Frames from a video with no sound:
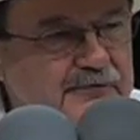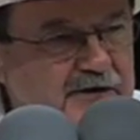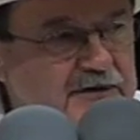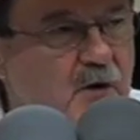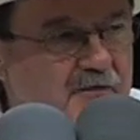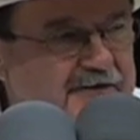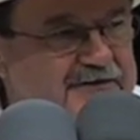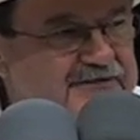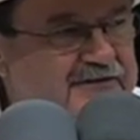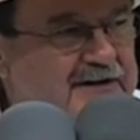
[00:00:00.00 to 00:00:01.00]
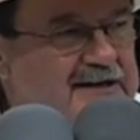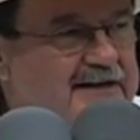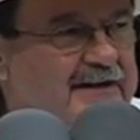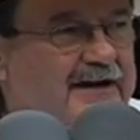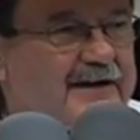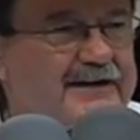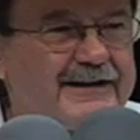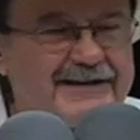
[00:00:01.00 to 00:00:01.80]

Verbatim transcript: to run over us. Uh,